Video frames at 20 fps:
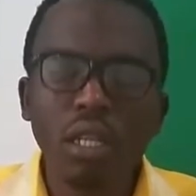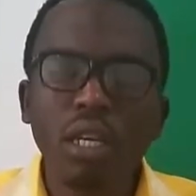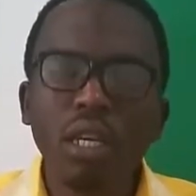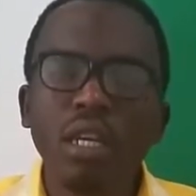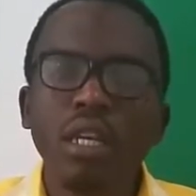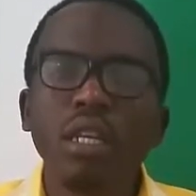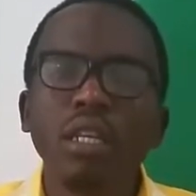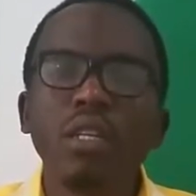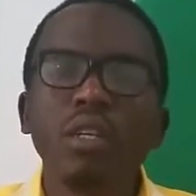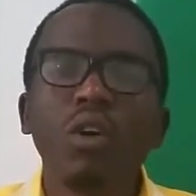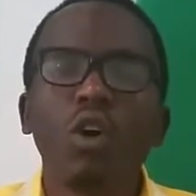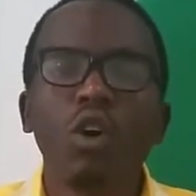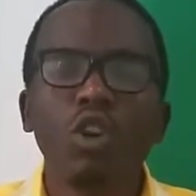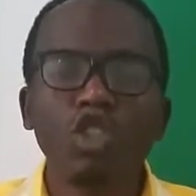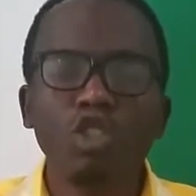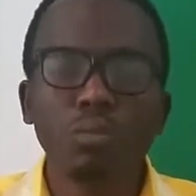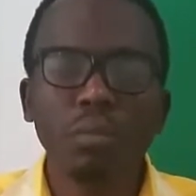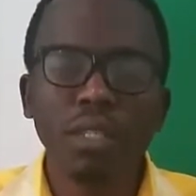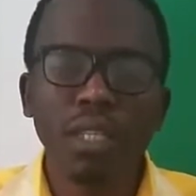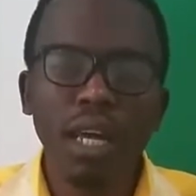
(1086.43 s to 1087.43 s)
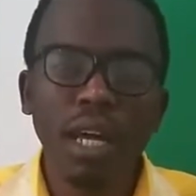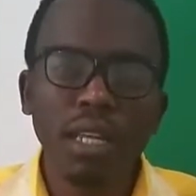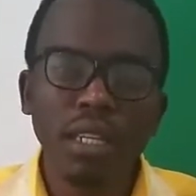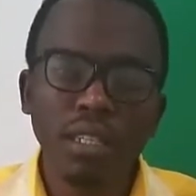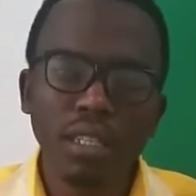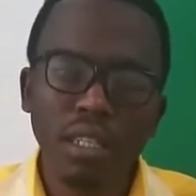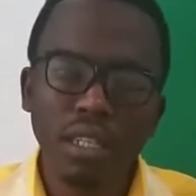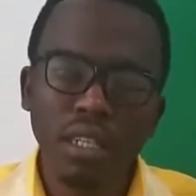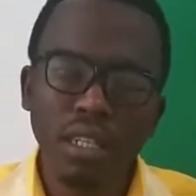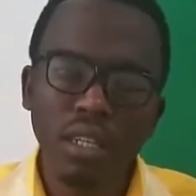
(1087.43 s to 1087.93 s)
in
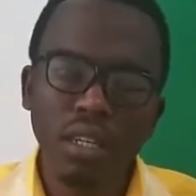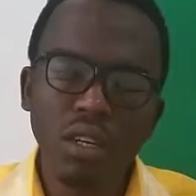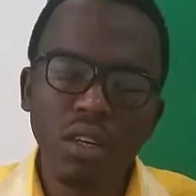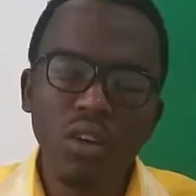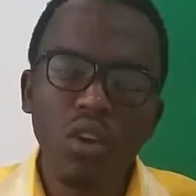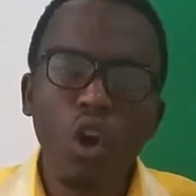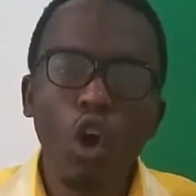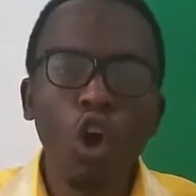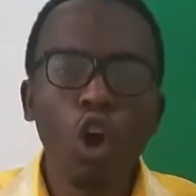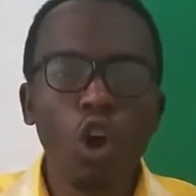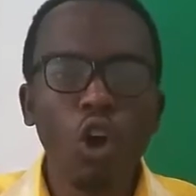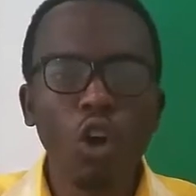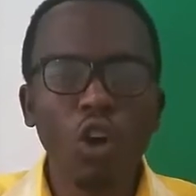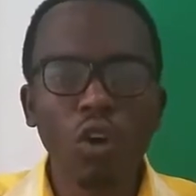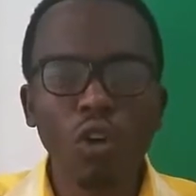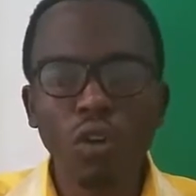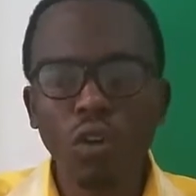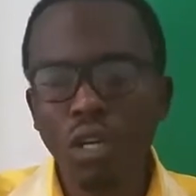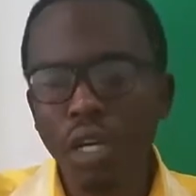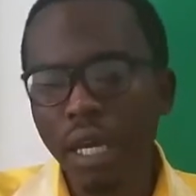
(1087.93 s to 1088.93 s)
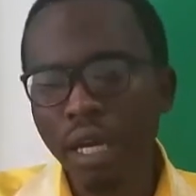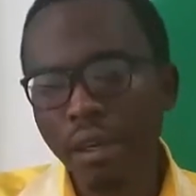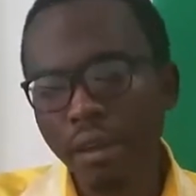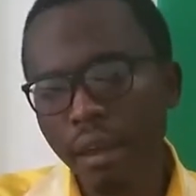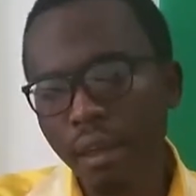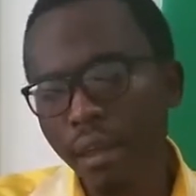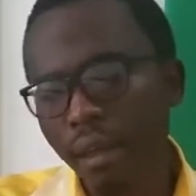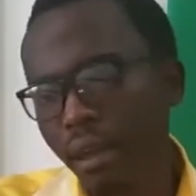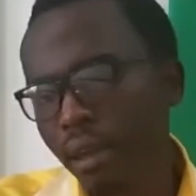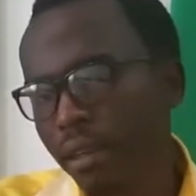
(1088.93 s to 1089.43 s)
hospitality or any
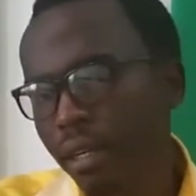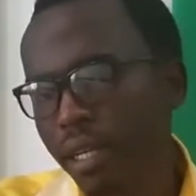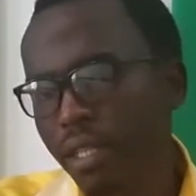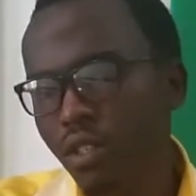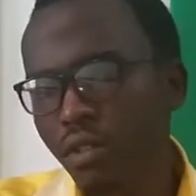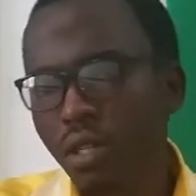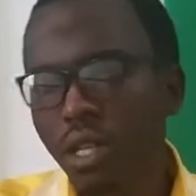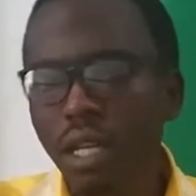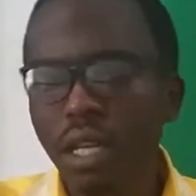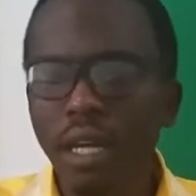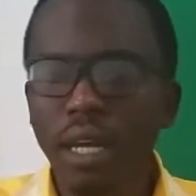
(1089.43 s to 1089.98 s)
other industry